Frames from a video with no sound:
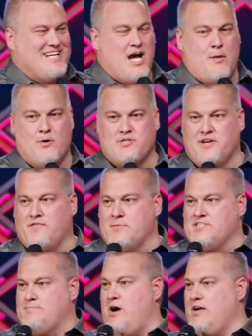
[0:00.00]
Uh, I'm originally from
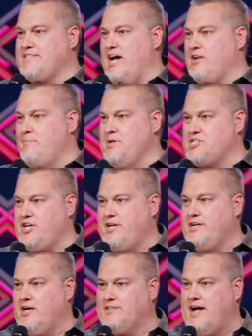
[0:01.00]
a small town in
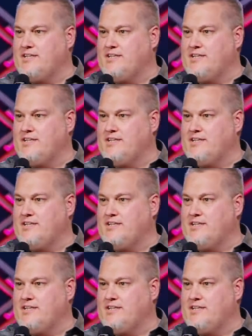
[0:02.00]
Michigan called